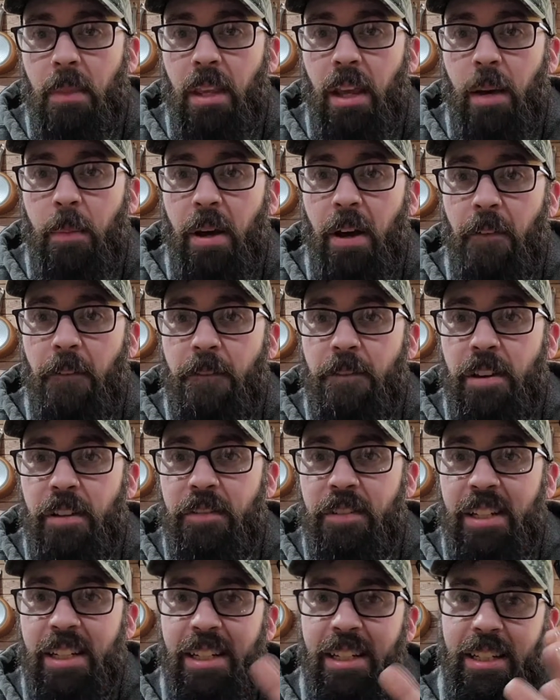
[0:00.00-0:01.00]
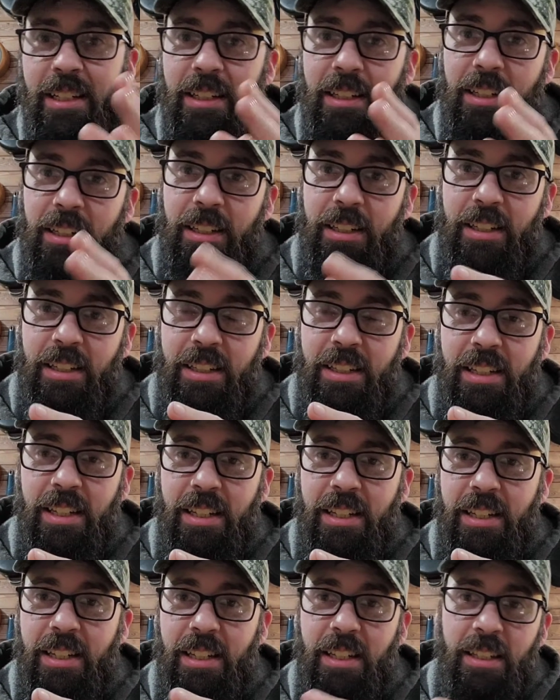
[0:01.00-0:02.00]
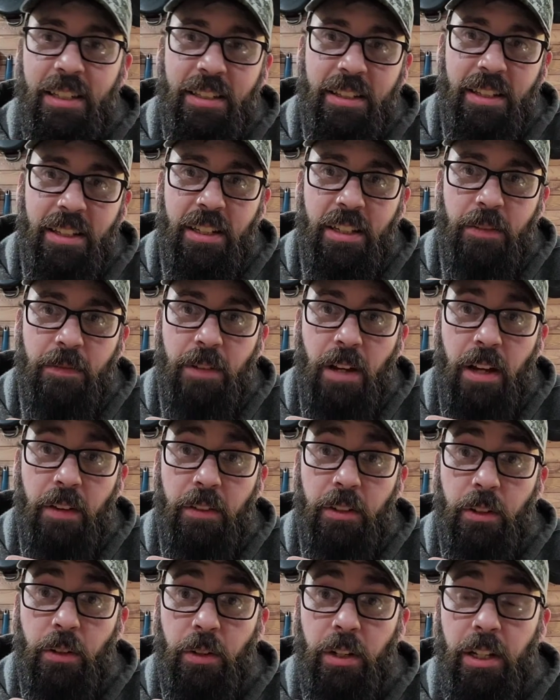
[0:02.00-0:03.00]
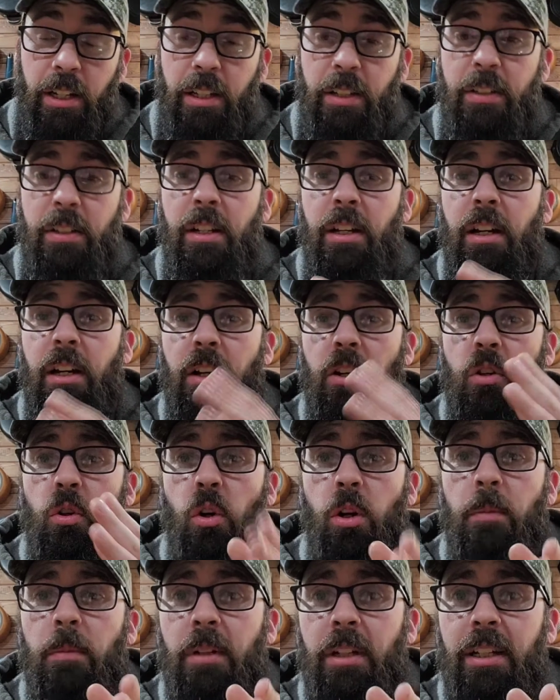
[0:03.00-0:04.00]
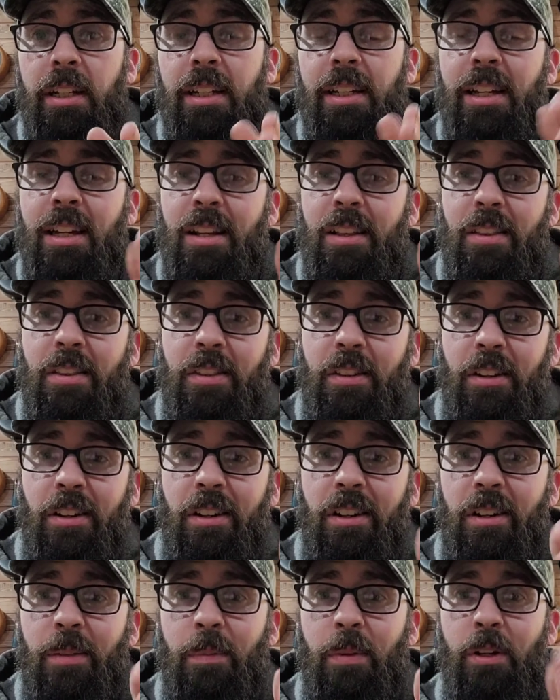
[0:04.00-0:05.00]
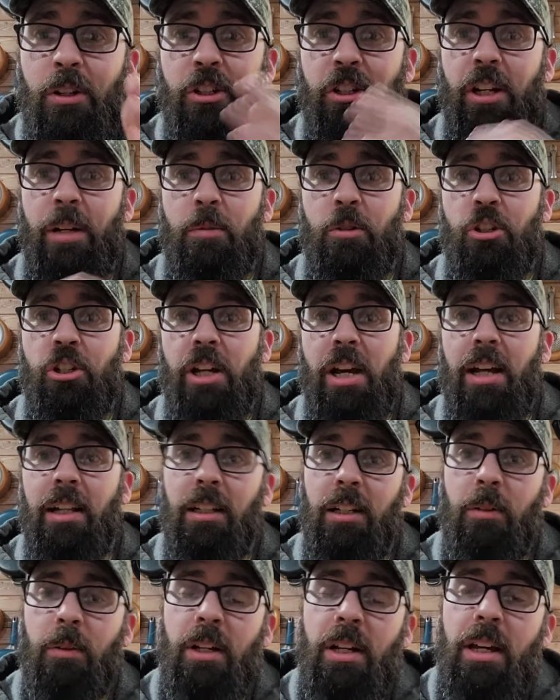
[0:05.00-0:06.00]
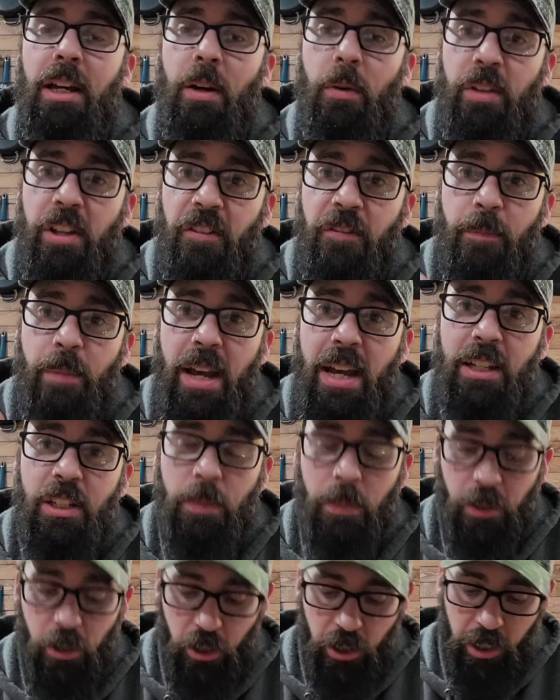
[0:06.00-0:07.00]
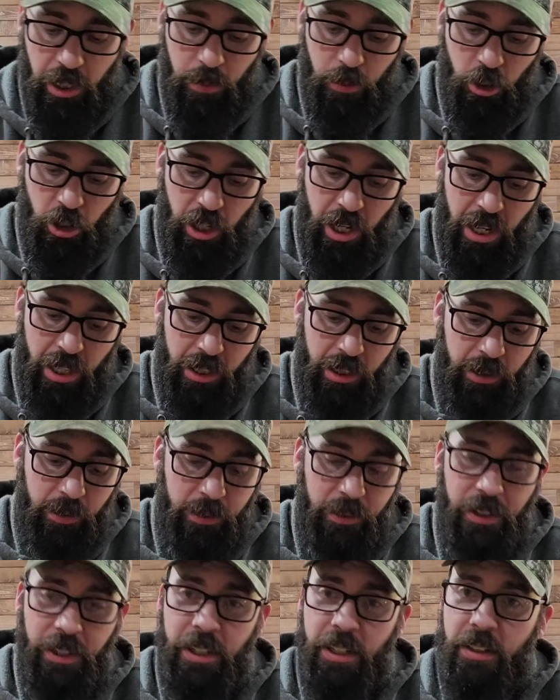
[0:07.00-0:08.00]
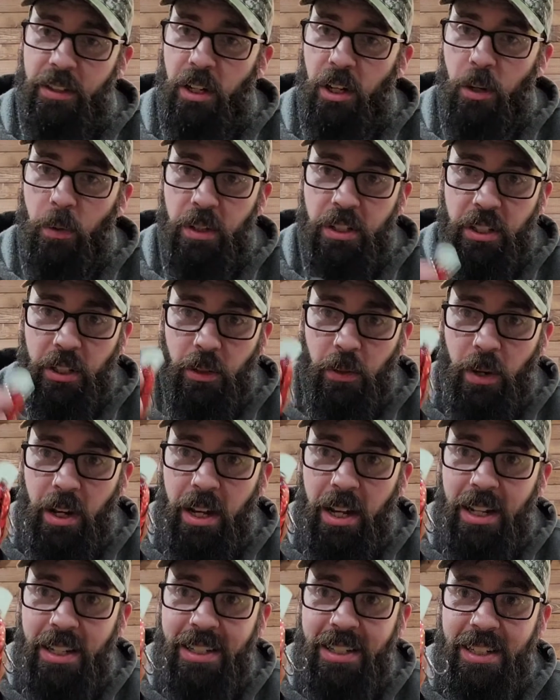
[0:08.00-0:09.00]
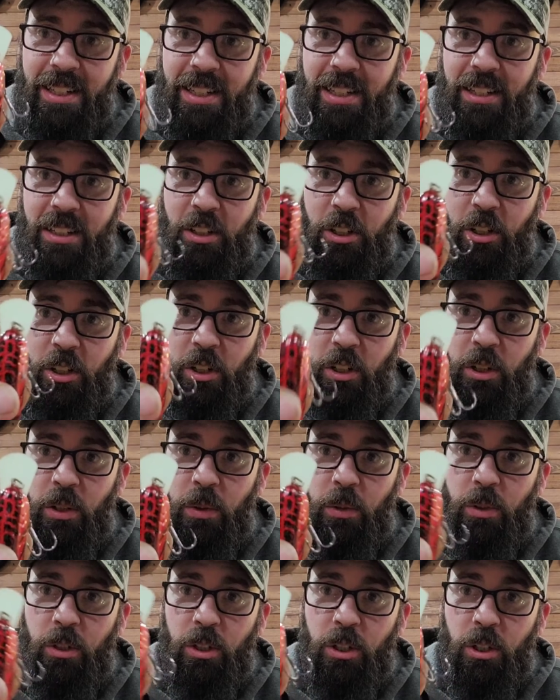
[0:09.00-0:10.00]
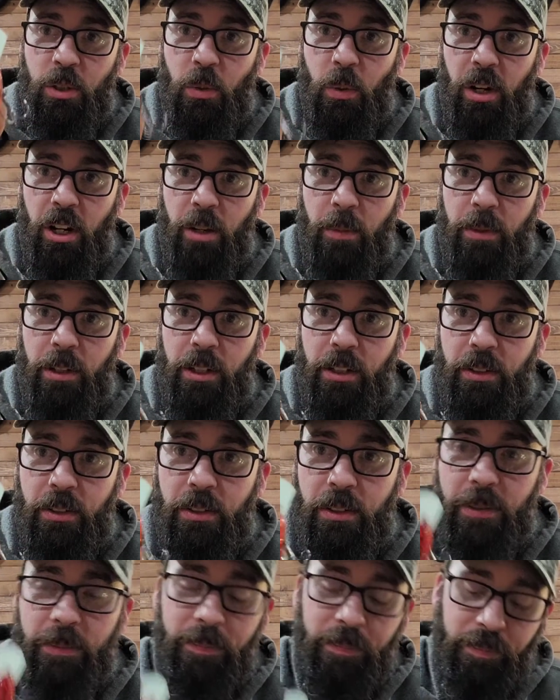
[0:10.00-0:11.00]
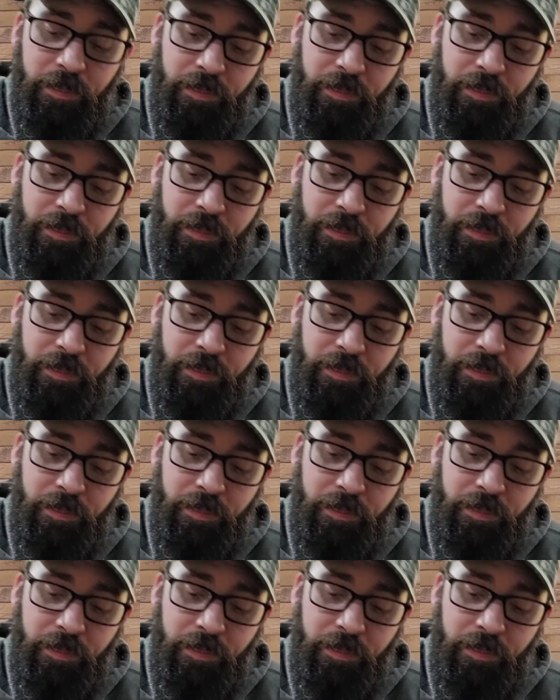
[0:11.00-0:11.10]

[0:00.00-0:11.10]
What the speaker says: about 50 to 60, 65 degrees, normally they're going to push up shallow. And when you have bass pushing up shallow, it's always a great idea to use squarebills.